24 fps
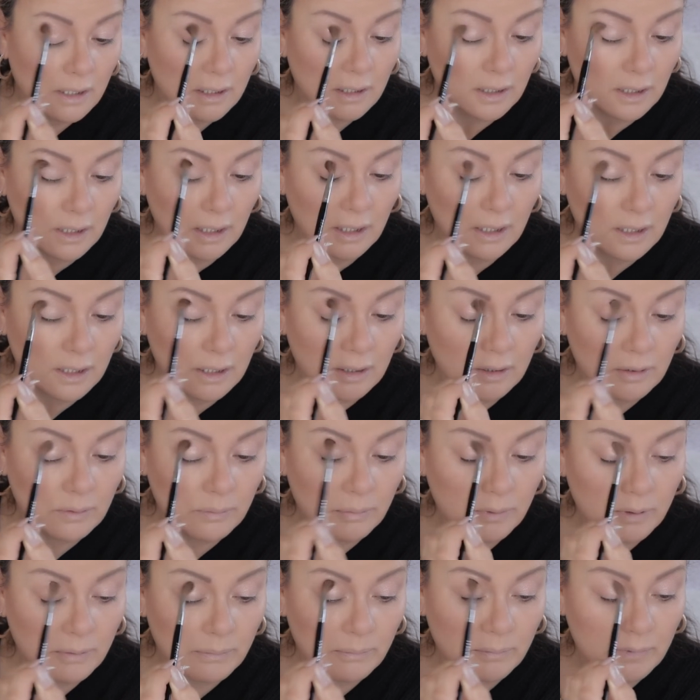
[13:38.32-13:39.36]
getting a little
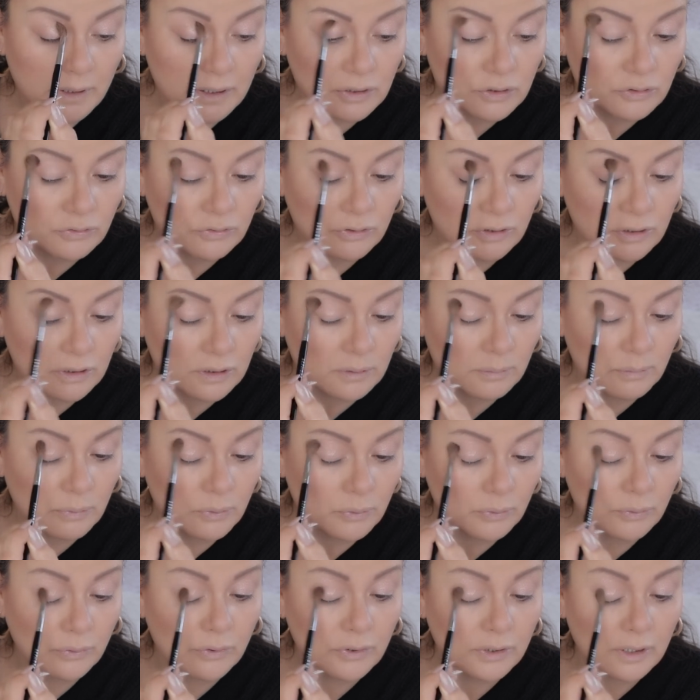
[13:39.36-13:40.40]
bit much for her, the
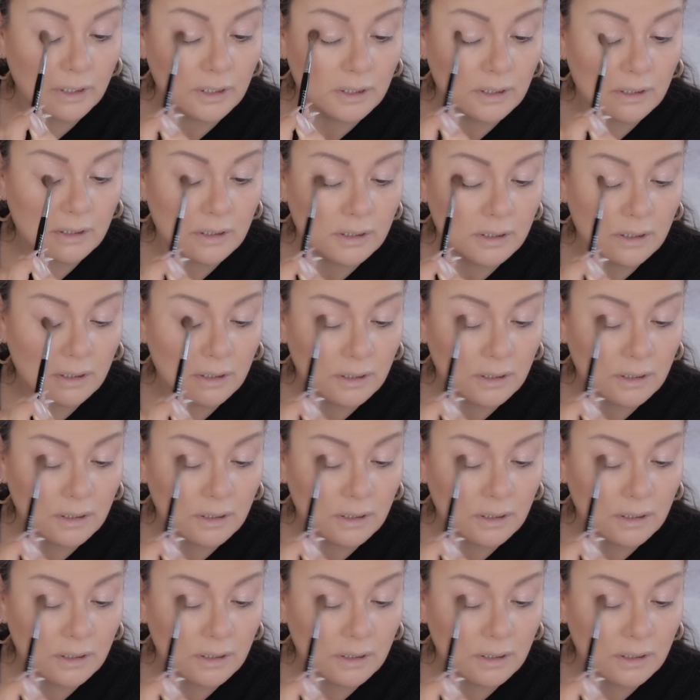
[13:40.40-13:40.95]
poor thing.